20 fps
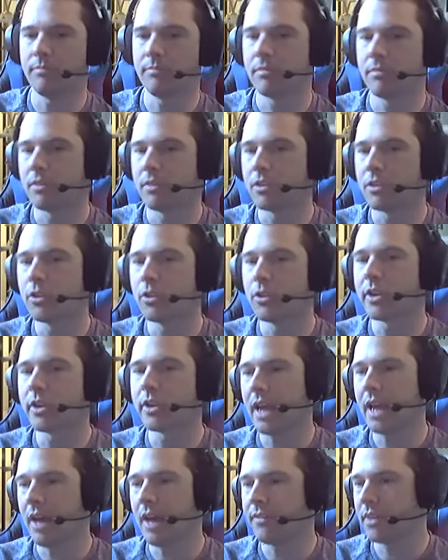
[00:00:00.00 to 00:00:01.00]
Looking
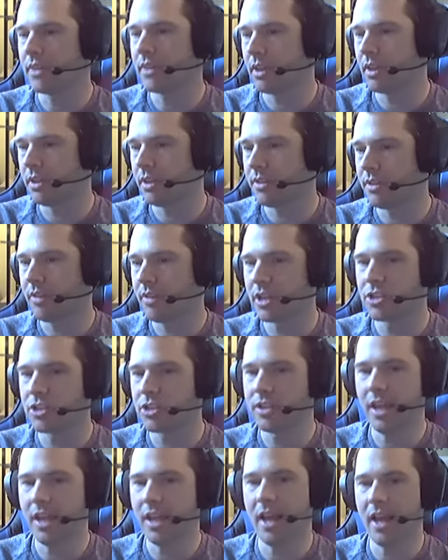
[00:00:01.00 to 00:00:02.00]
at the direction
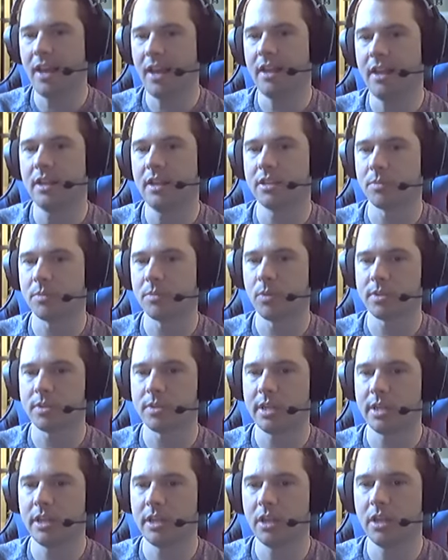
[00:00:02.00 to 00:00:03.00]
they're heading, it's most
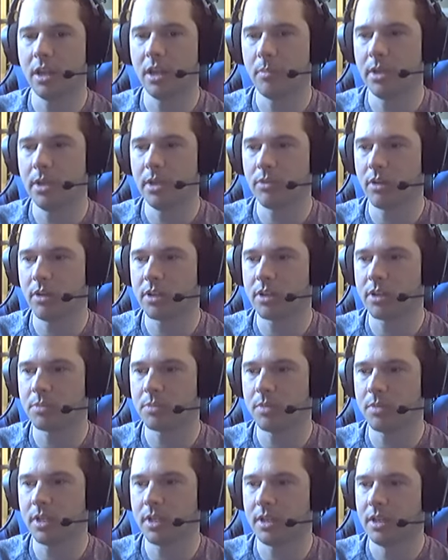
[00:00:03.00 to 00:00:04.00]
likely gonna be
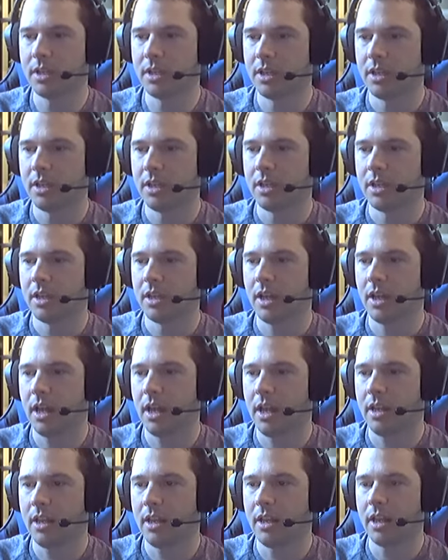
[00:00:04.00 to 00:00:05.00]
crossplay,
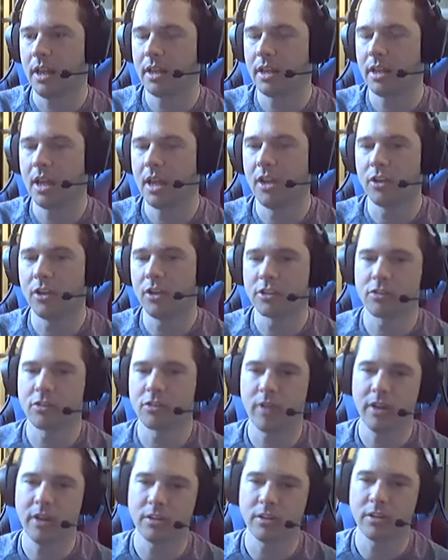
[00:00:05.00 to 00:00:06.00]
and like it looks
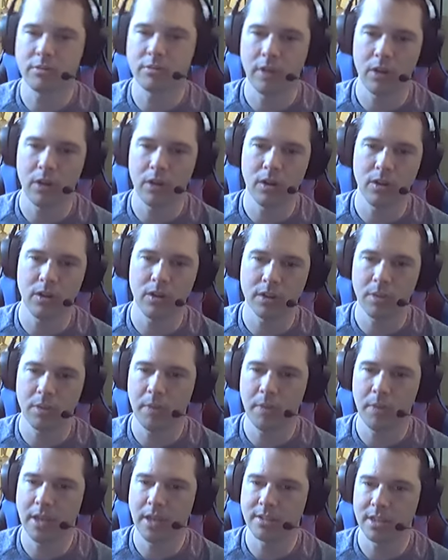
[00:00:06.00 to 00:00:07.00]
great. The trailer look
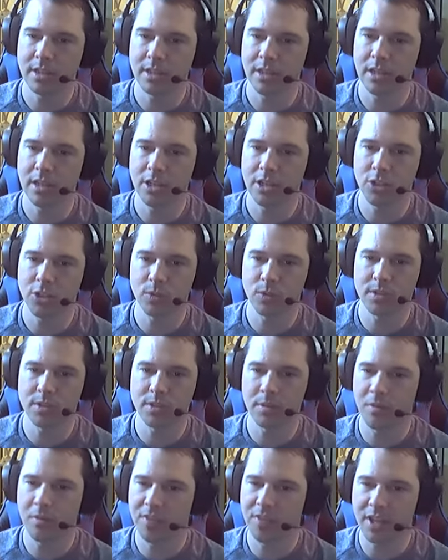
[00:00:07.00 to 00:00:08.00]
amazing. They show some
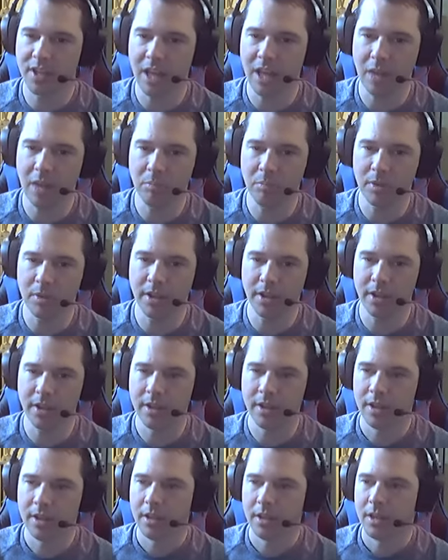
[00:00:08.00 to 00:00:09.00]
of the gameplay.
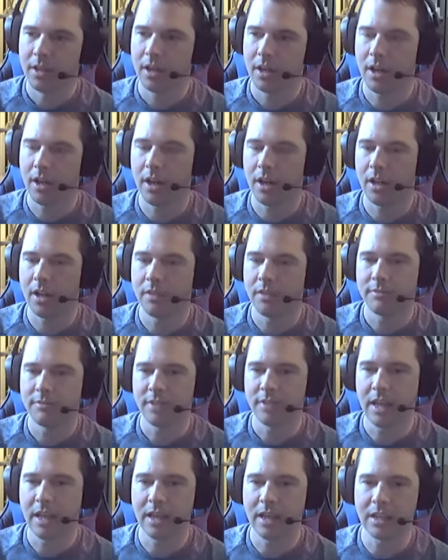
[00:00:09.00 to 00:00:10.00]
Uh,
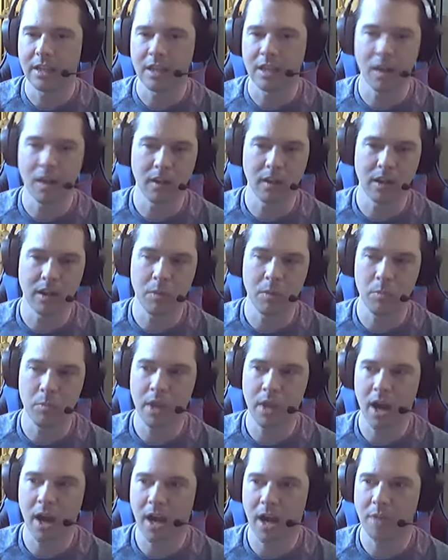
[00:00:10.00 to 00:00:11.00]
it keep me
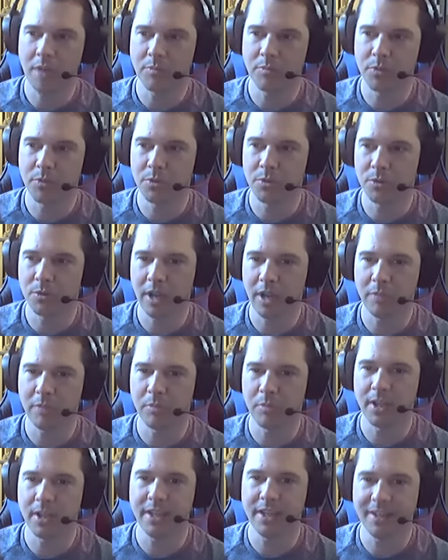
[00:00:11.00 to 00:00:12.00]
hyped to like
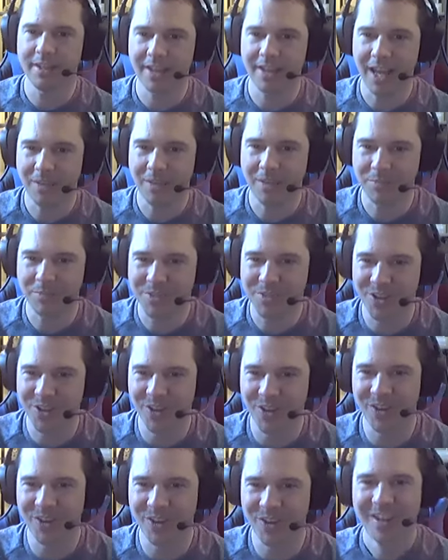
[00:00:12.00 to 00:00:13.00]
play the game.
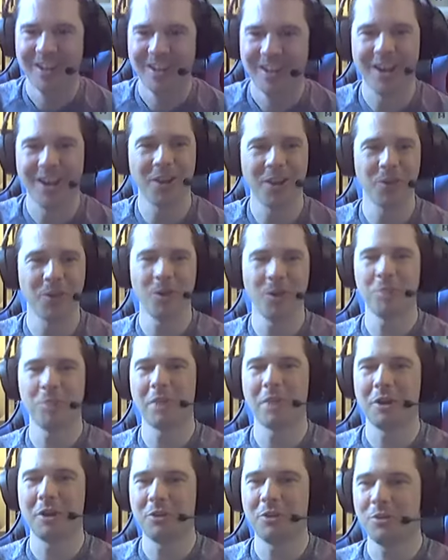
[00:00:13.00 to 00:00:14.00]
So I don't know
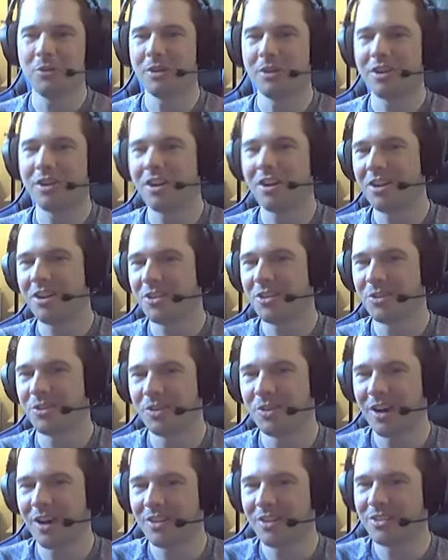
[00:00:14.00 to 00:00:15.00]
about you, Ricardo.
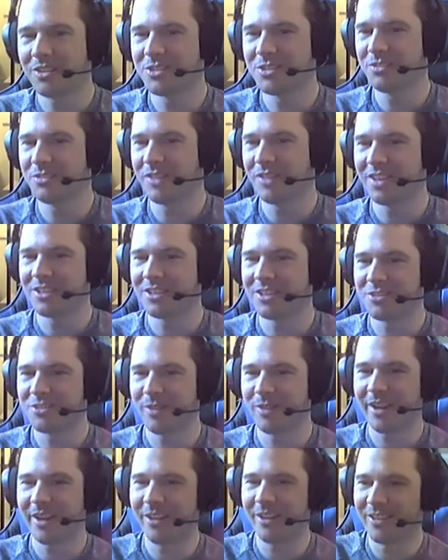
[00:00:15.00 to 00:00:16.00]
How did you find the
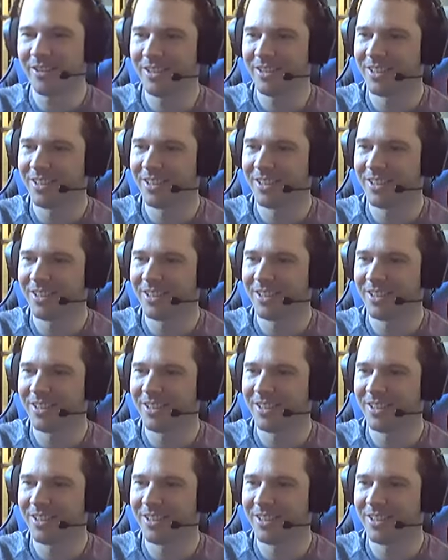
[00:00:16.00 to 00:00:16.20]
trailer?